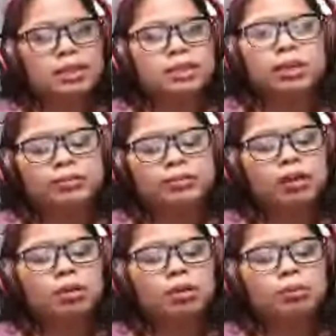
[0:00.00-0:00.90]
of the common
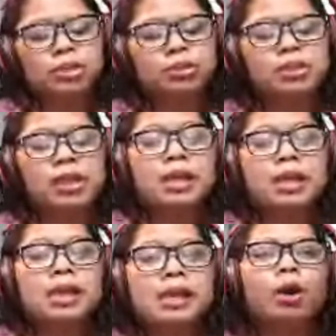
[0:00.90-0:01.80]
issues. And
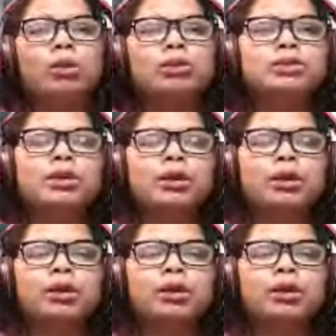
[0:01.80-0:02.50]
also